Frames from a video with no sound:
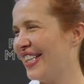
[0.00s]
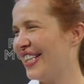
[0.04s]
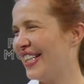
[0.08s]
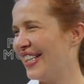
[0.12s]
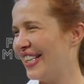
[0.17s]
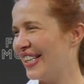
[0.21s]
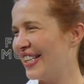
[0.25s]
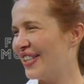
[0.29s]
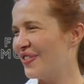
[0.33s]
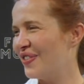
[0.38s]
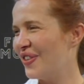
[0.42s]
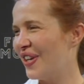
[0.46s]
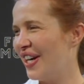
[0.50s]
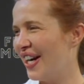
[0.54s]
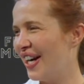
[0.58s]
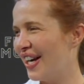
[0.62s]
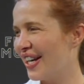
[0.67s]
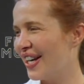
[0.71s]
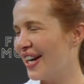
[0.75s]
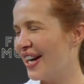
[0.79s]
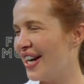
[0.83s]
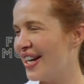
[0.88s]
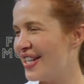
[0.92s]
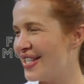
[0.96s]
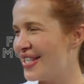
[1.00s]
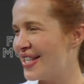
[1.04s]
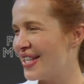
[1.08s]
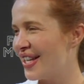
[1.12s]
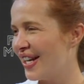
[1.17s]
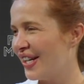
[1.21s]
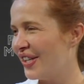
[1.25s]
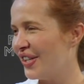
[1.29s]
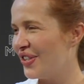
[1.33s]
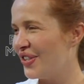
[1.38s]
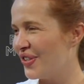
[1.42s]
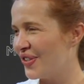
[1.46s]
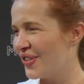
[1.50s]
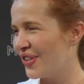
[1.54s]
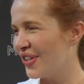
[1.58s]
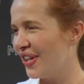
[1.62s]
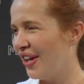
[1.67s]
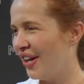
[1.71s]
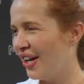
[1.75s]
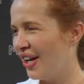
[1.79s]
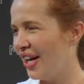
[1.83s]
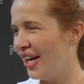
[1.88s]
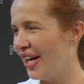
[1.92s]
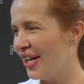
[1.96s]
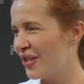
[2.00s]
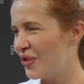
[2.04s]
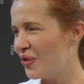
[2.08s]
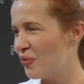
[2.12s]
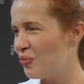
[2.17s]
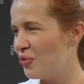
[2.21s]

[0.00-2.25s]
I started at